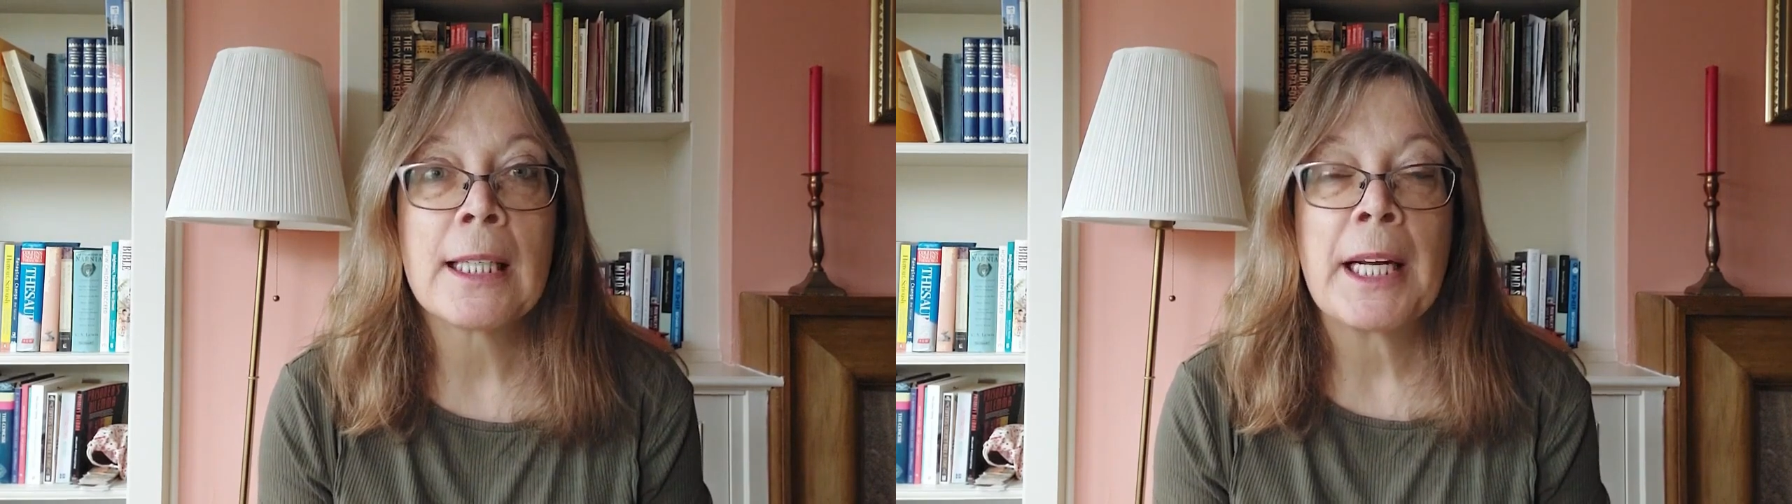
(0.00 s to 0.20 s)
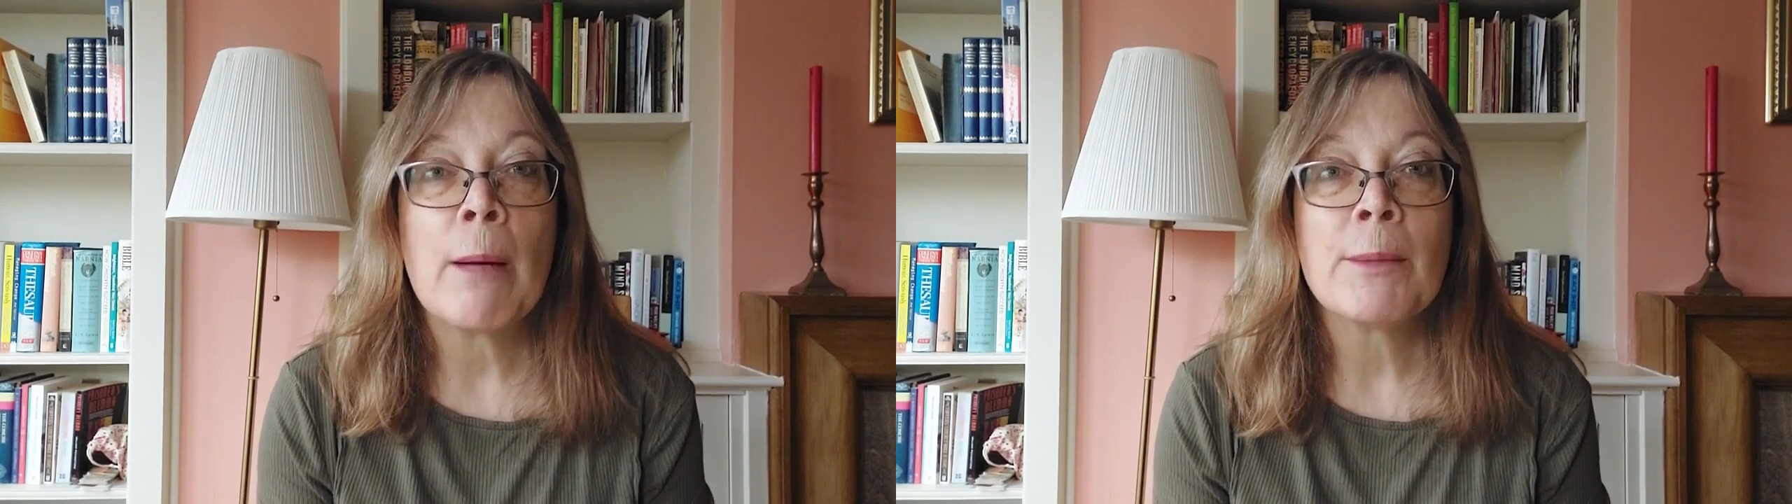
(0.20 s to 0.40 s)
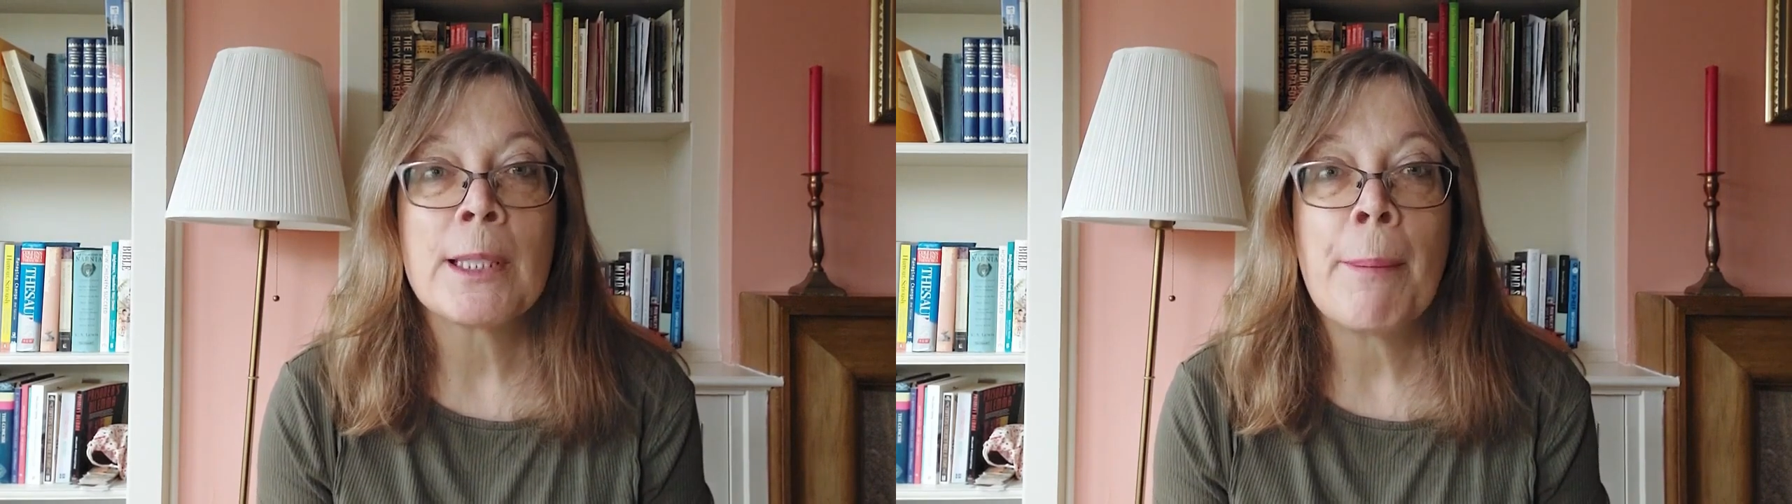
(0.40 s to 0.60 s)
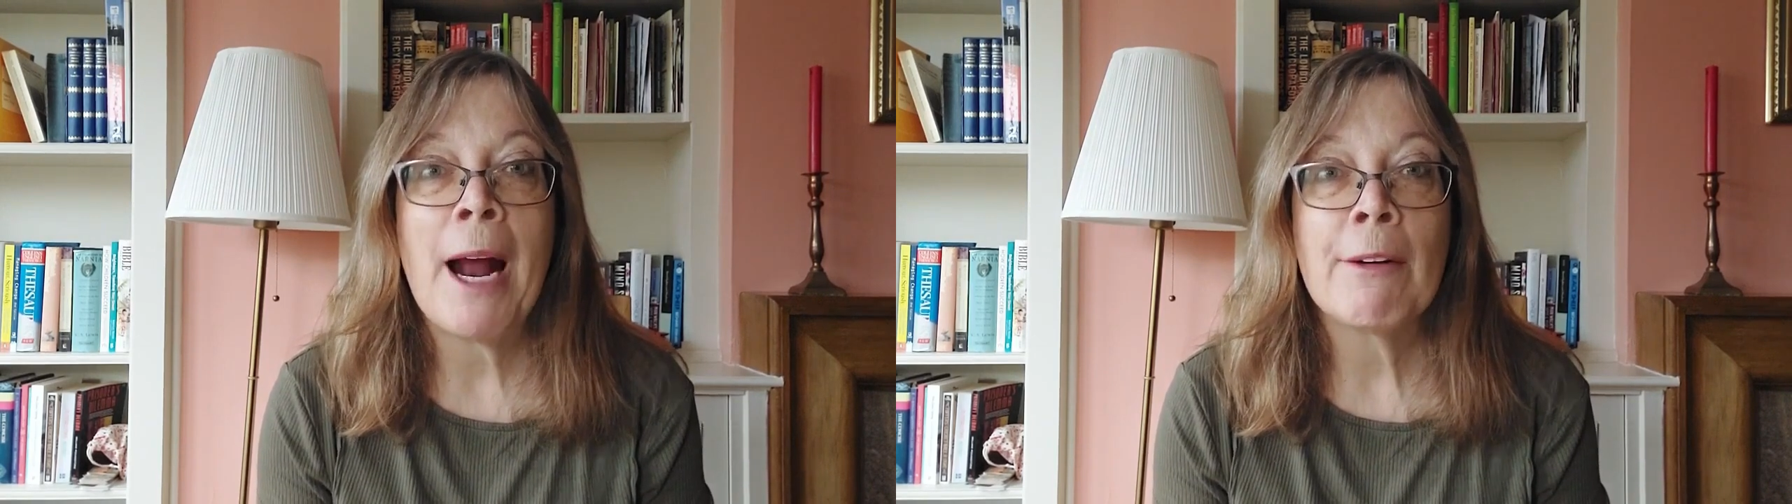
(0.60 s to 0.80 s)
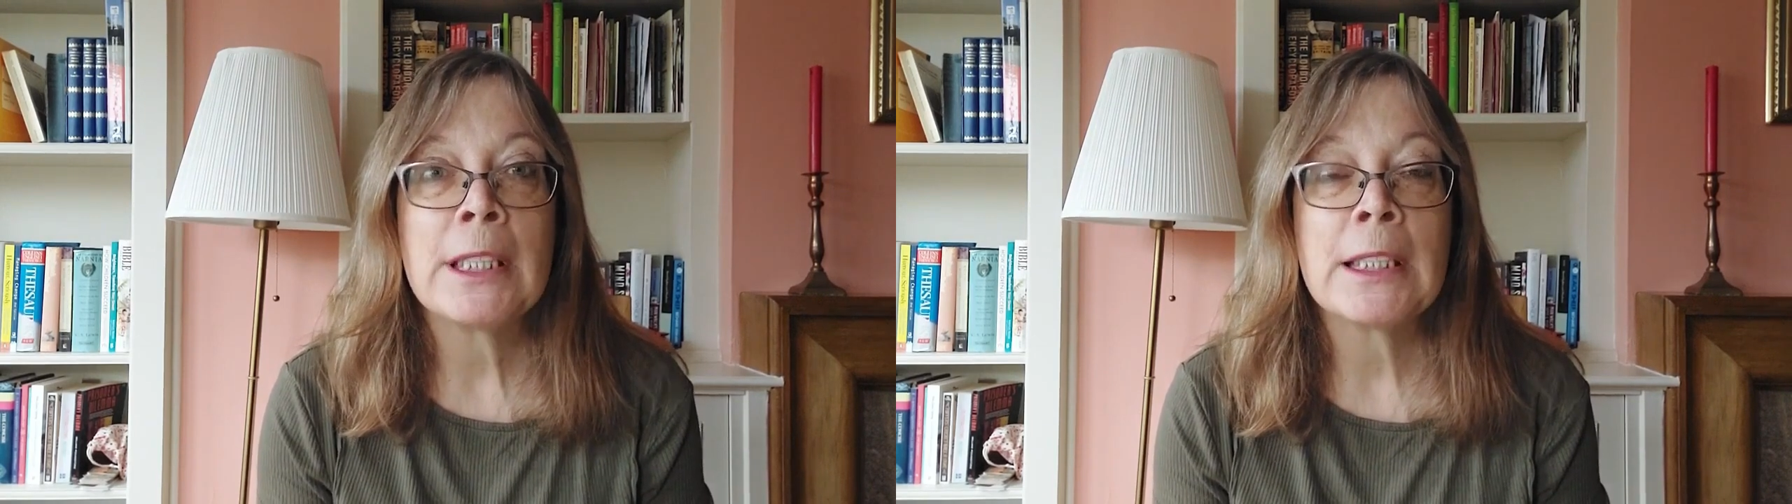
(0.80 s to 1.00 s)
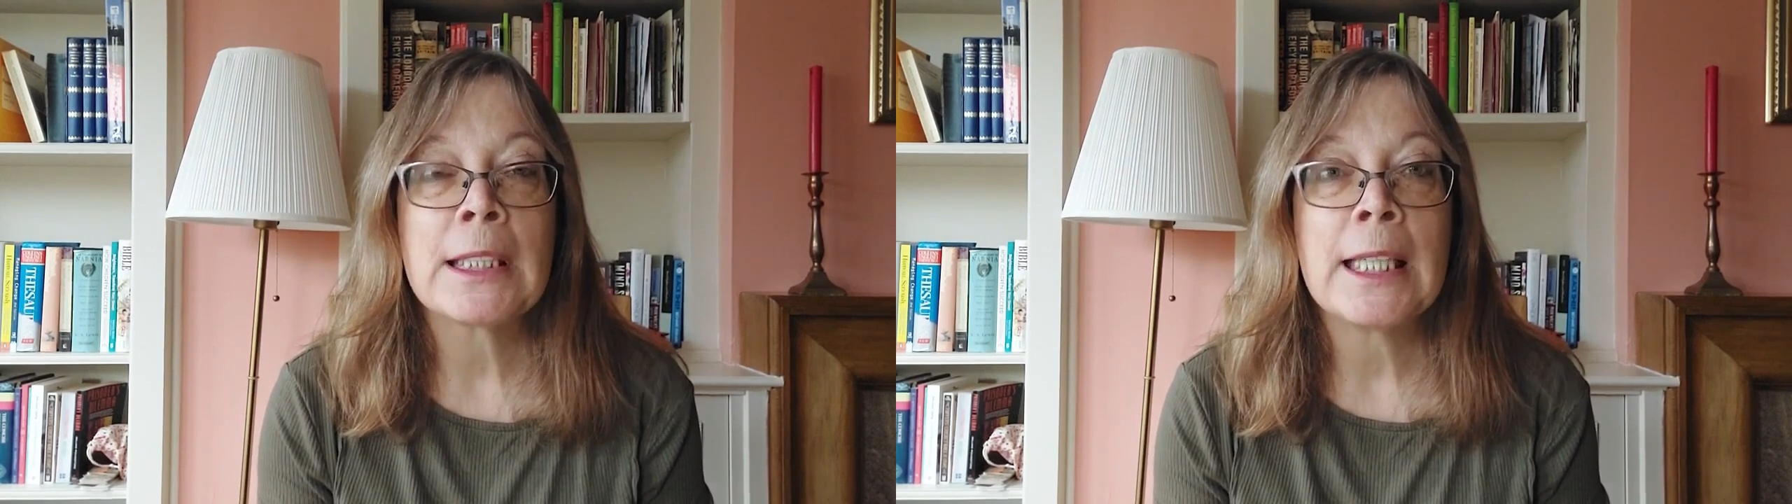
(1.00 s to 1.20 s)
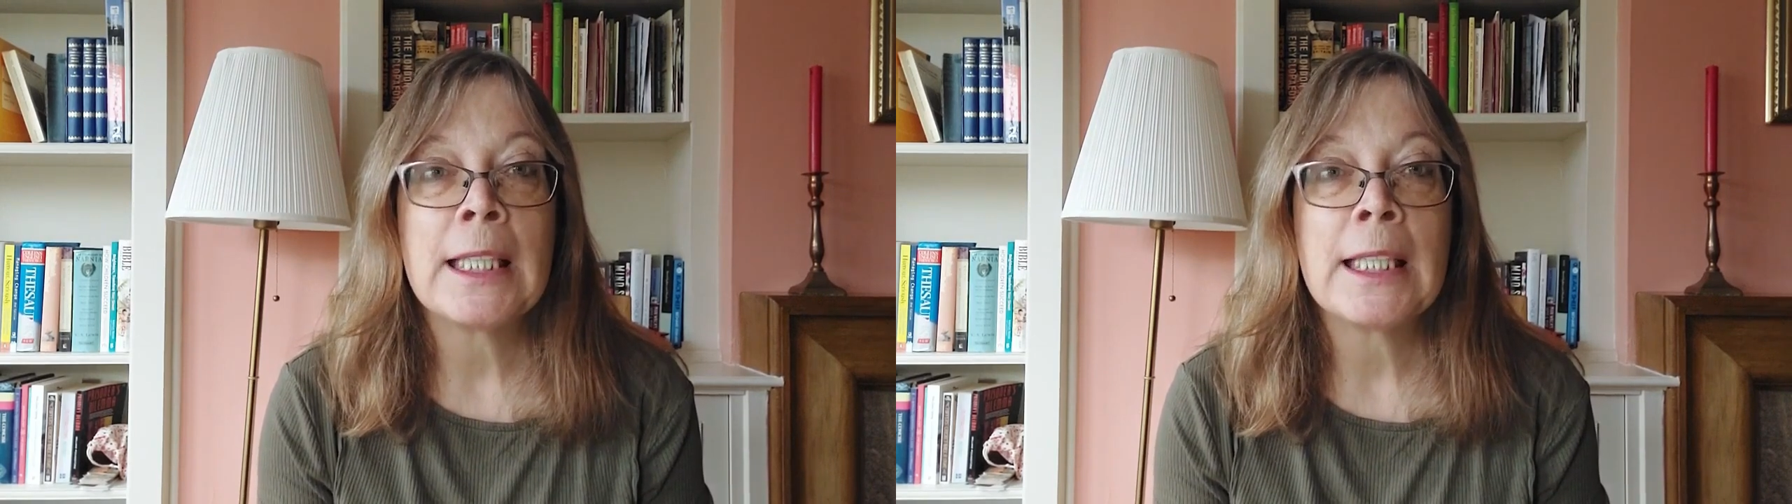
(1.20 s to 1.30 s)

becomes apparent